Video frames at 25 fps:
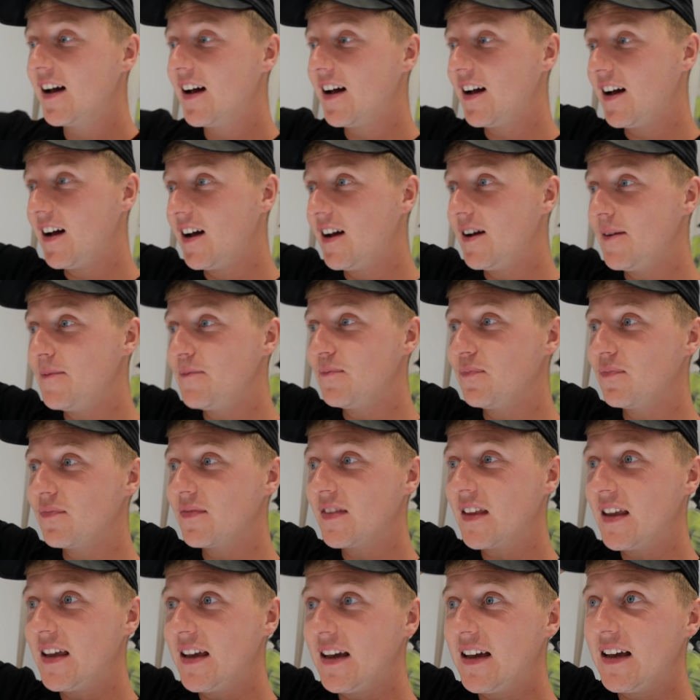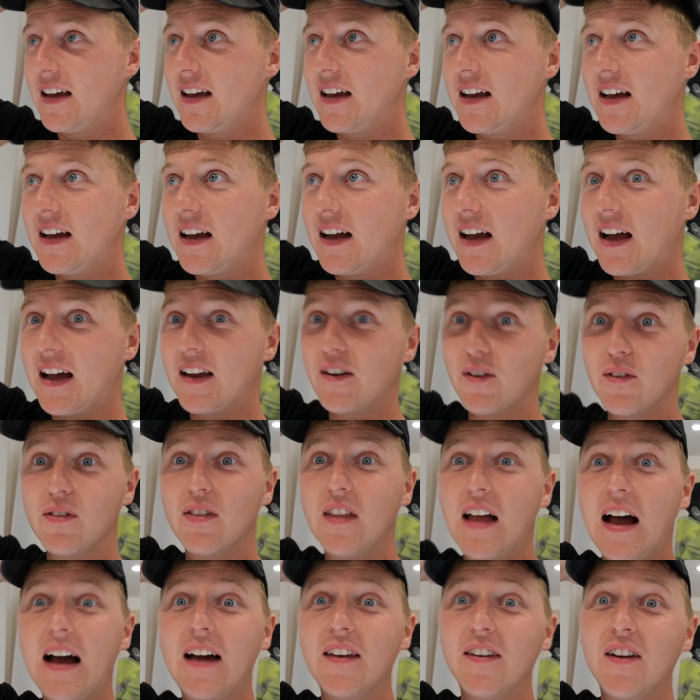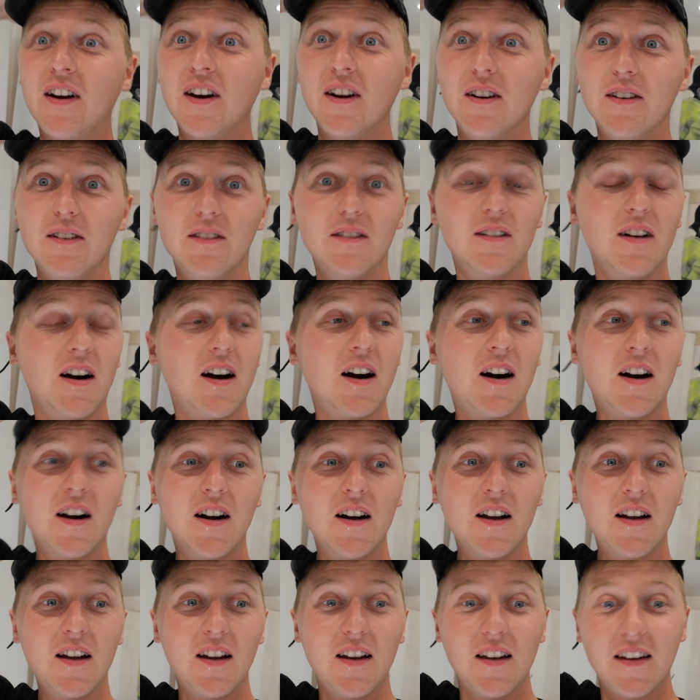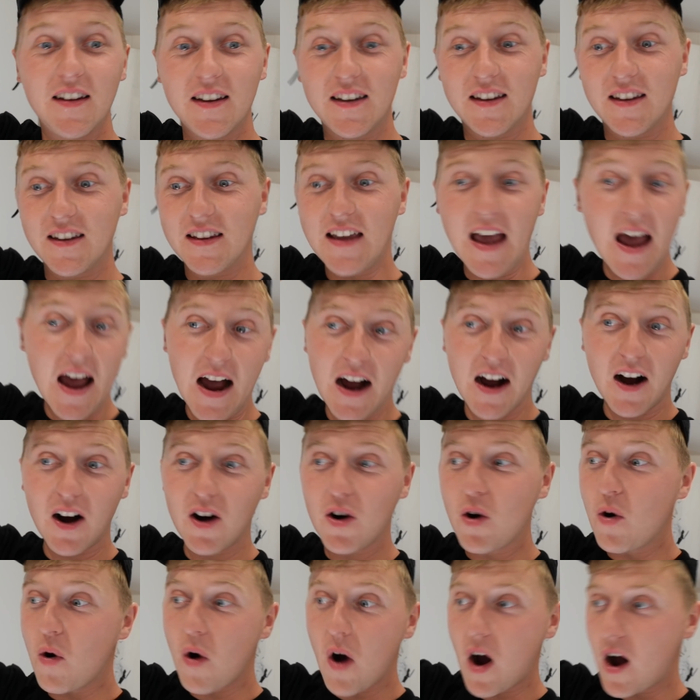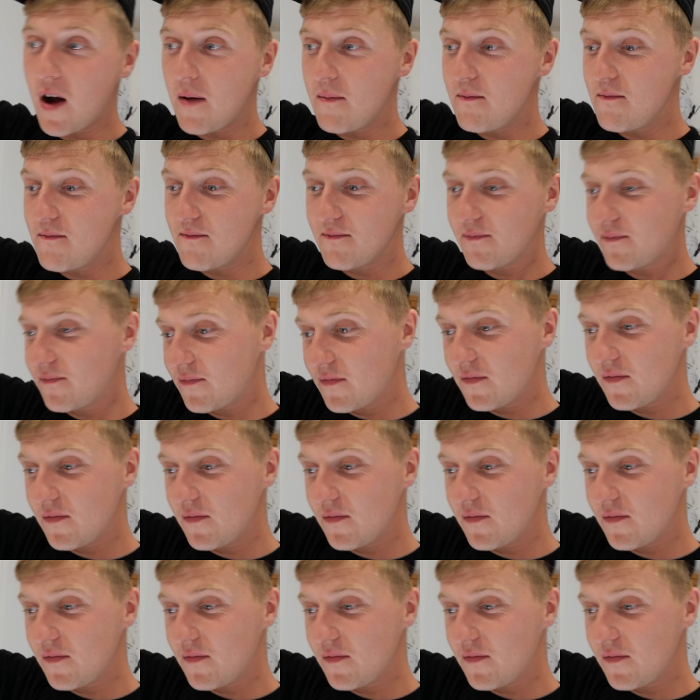And on that note, I'm